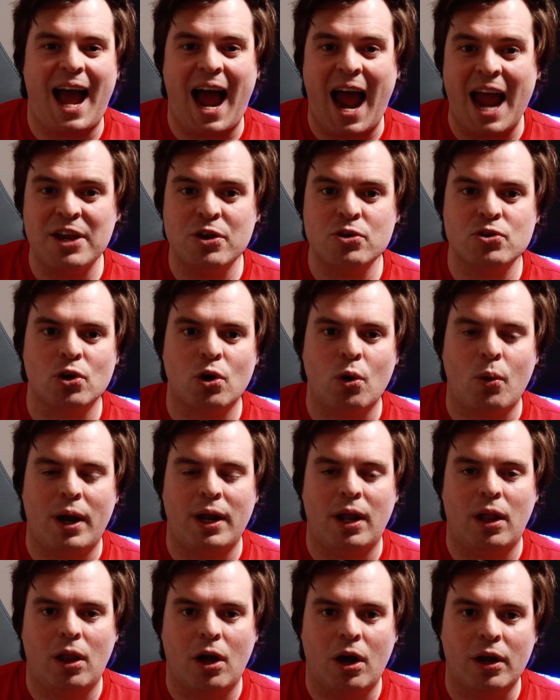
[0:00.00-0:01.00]
I use it quite a
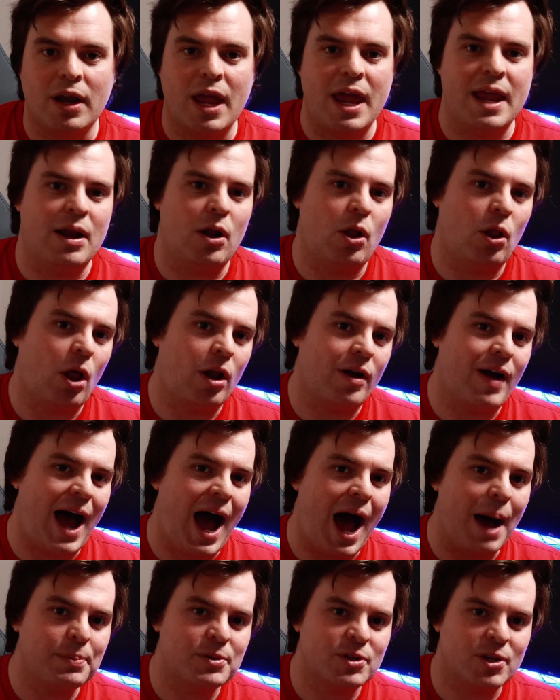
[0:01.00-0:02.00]
lot in a lot of
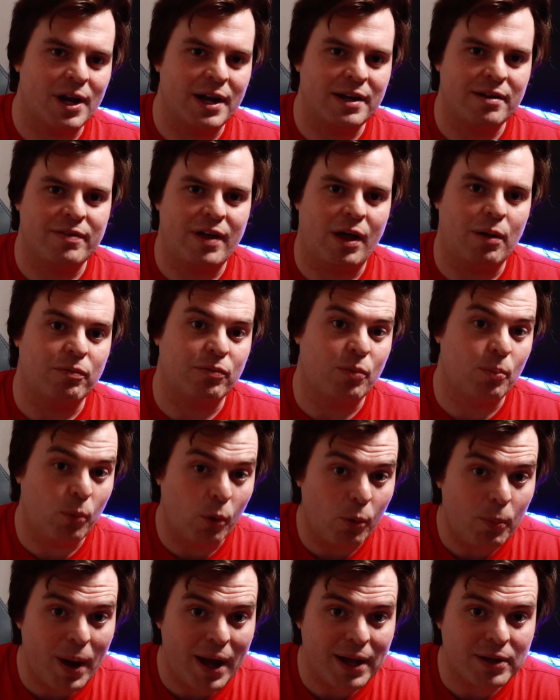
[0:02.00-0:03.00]
apps that I develop for
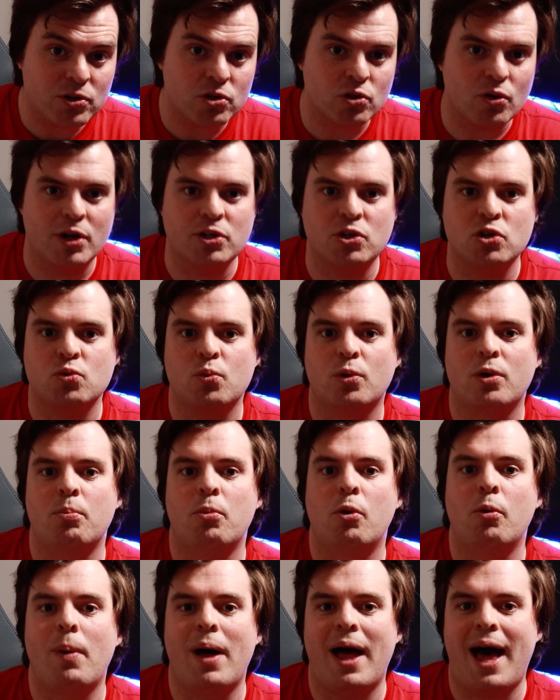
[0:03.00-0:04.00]
mobile. So I just want a
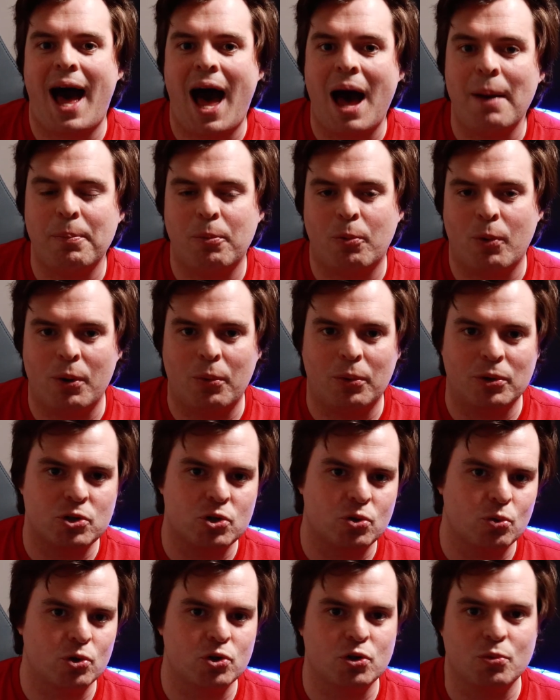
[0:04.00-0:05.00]
mobile app where I want to
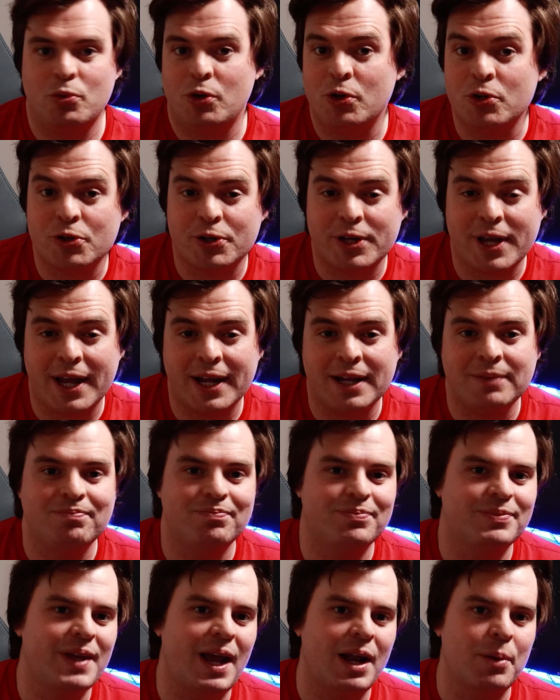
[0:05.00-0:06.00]
store some user data.
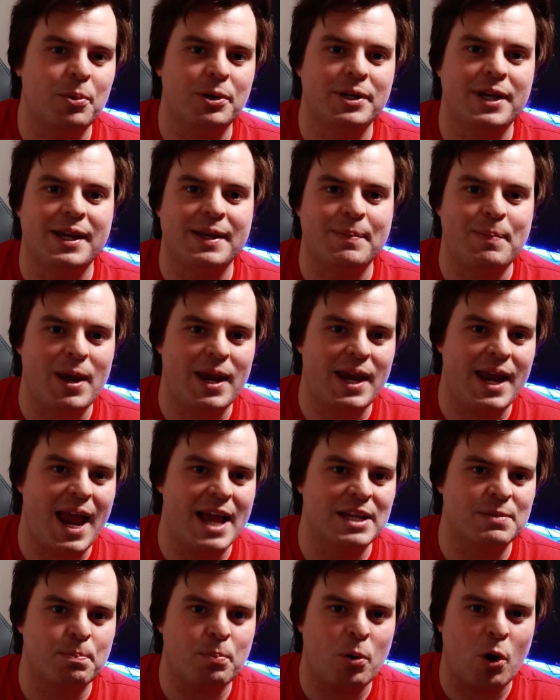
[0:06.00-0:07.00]
DynamoDB
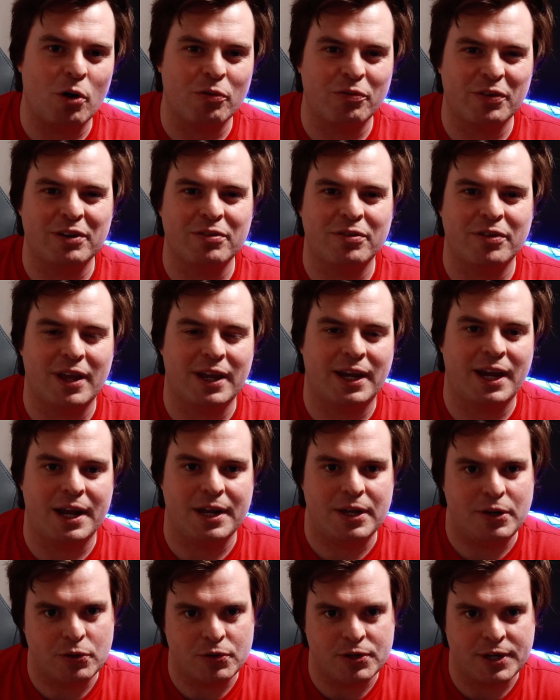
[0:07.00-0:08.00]
is perfect for that kind
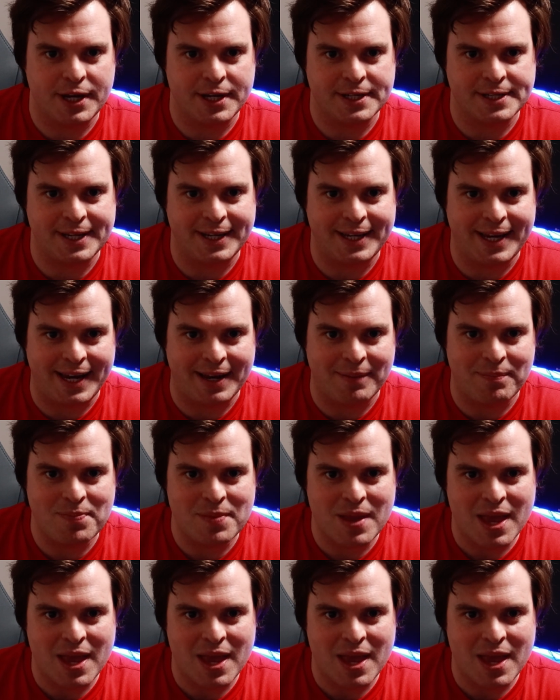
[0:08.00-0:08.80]
of use case again.